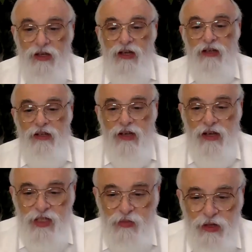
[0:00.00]
any
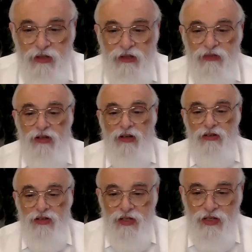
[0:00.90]
aspect of the
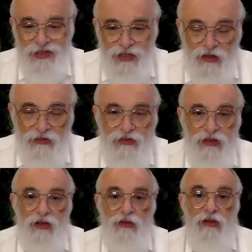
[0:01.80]
conscious self
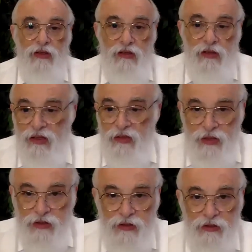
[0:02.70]
equally. It's not
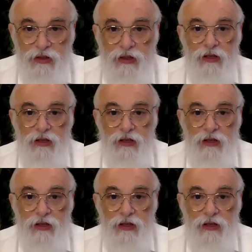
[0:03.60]
limited